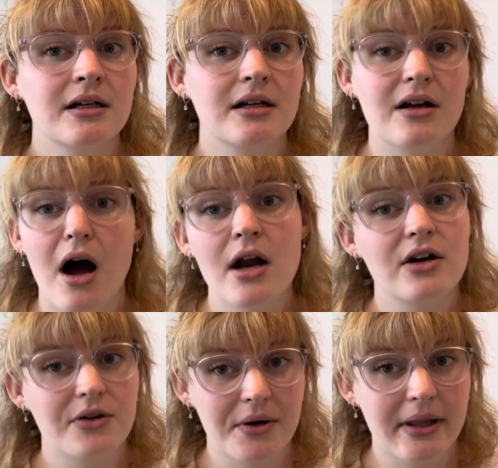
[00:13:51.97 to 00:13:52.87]

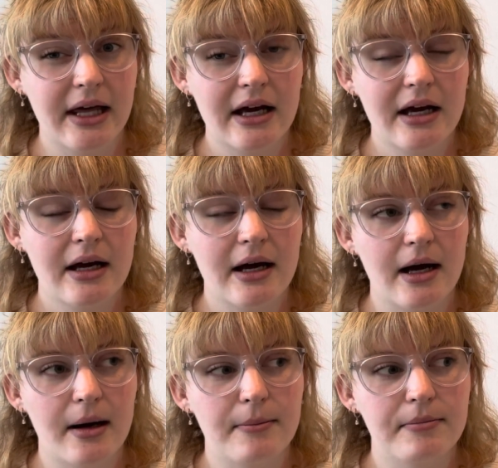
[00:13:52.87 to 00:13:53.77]
non-acrylic,
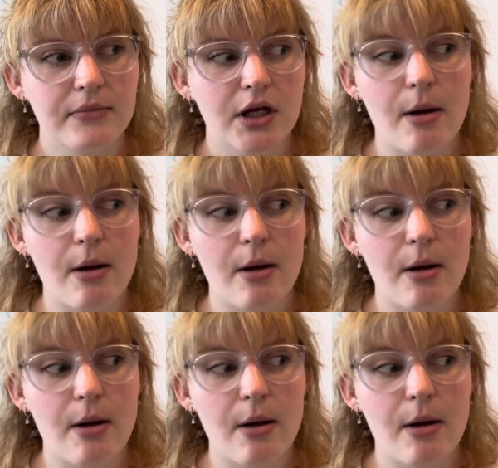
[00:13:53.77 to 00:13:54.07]
you know,